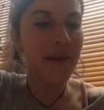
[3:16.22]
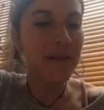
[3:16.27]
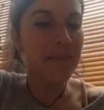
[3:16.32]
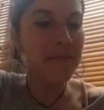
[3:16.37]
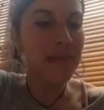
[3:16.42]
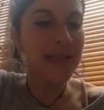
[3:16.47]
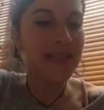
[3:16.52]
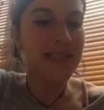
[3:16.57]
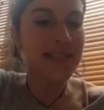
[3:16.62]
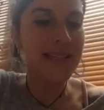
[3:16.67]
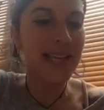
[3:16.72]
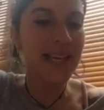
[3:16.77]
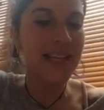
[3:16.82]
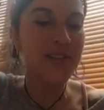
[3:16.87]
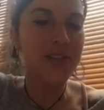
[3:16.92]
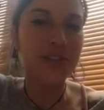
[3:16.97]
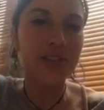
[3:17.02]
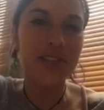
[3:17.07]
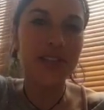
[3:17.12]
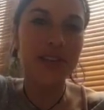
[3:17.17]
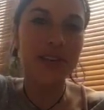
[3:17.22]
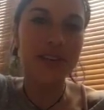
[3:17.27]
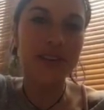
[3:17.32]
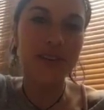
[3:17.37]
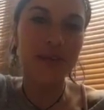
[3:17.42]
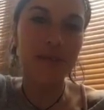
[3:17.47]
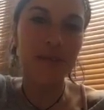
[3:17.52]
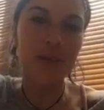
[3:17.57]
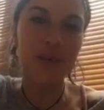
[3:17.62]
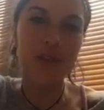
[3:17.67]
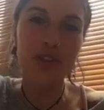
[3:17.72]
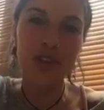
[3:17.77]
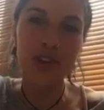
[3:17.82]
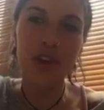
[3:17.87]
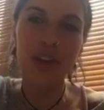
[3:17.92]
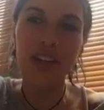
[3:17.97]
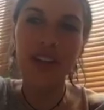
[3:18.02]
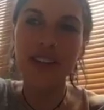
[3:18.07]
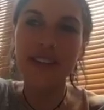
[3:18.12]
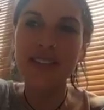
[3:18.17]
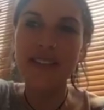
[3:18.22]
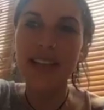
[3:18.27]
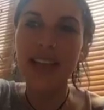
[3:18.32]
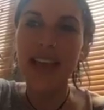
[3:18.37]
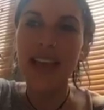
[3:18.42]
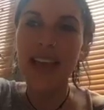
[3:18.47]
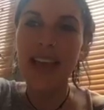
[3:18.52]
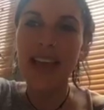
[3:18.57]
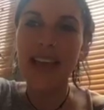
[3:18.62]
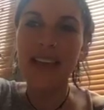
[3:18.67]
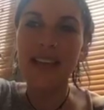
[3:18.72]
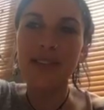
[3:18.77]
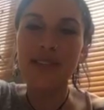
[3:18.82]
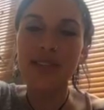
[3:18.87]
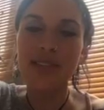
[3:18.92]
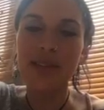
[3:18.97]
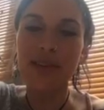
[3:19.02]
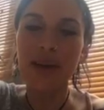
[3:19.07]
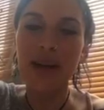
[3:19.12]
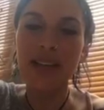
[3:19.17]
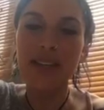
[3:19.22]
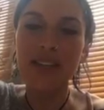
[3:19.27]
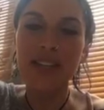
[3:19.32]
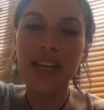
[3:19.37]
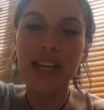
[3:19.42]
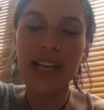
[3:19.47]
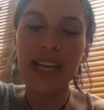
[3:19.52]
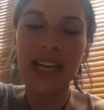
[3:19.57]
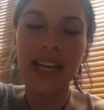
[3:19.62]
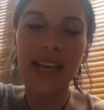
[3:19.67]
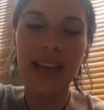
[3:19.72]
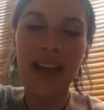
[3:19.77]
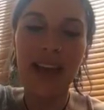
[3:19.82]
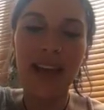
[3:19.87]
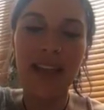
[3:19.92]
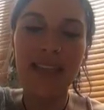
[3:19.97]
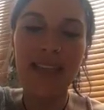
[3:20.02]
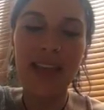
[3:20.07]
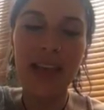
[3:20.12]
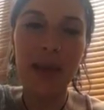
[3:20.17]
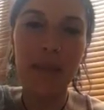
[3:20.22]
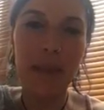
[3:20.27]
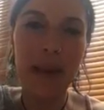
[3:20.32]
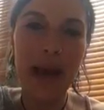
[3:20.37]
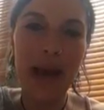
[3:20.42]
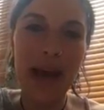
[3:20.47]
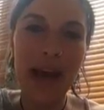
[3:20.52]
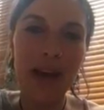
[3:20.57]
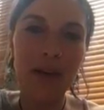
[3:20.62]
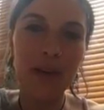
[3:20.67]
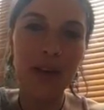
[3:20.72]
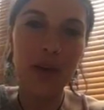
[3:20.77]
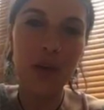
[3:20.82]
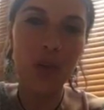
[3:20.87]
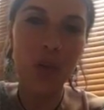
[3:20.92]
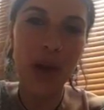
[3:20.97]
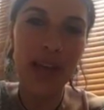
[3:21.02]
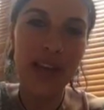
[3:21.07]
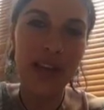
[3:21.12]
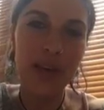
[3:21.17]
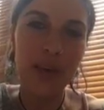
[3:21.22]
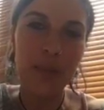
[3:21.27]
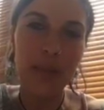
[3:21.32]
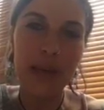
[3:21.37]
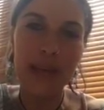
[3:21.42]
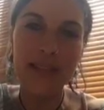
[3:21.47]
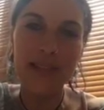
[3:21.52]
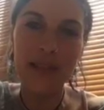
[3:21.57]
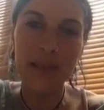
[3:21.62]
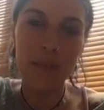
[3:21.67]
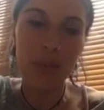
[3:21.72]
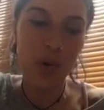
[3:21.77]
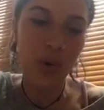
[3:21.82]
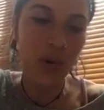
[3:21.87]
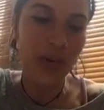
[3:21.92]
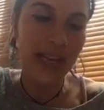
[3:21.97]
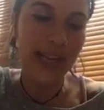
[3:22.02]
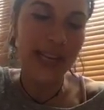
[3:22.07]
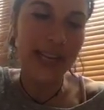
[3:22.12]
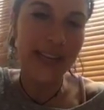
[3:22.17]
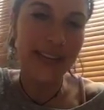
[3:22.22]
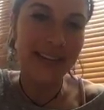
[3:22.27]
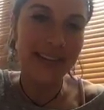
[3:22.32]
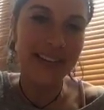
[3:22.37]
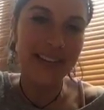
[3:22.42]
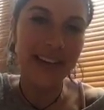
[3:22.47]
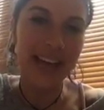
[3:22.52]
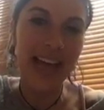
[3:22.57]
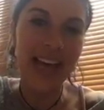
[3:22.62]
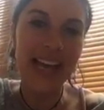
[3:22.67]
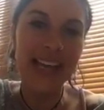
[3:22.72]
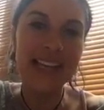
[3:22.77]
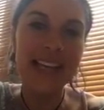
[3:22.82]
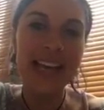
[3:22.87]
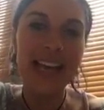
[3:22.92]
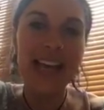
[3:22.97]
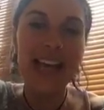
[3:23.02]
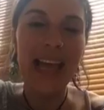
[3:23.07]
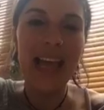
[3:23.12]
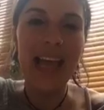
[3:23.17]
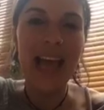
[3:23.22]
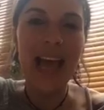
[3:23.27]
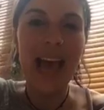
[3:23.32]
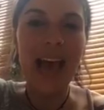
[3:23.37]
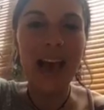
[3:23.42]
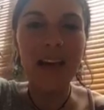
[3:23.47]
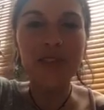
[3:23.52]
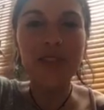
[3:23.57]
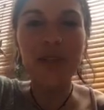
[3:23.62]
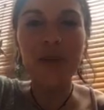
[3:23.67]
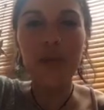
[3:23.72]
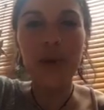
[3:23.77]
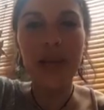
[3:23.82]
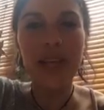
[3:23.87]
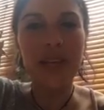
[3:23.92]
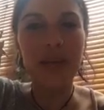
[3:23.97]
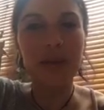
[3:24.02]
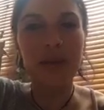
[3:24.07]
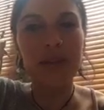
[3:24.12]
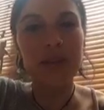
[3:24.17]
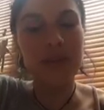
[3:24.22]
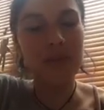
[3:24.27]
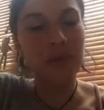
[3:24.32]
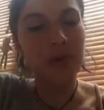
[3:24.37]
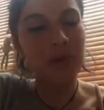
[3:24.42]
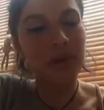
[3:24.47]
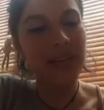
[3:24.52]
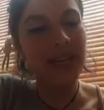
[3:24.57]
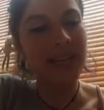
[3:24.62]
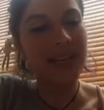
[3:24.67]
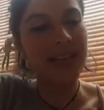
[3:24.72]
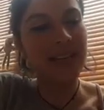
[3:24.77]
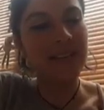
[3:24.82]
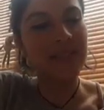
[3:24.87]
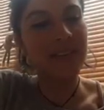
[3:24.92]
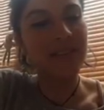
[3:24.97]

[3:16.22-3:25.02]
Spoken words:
and meditation more joyous is to actually think about how you wake up in the morning, okay? How do you wake up in the morning? I've